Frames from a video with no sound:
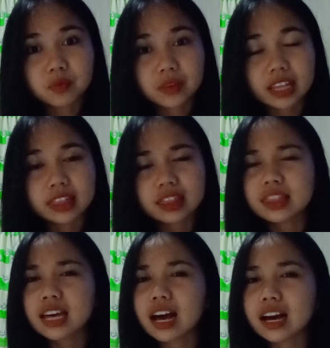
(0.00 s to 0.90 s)
and
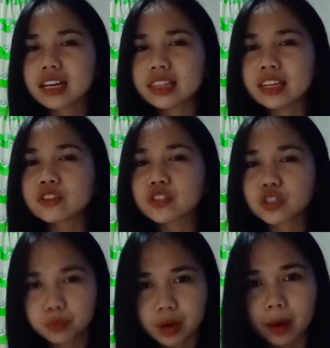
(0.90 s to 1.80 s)
they could
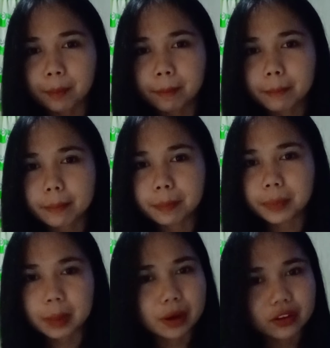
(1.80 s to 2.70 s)
cope up
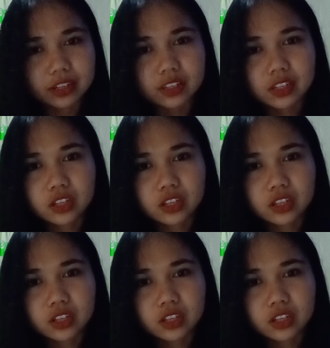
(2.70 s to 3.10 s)
about it.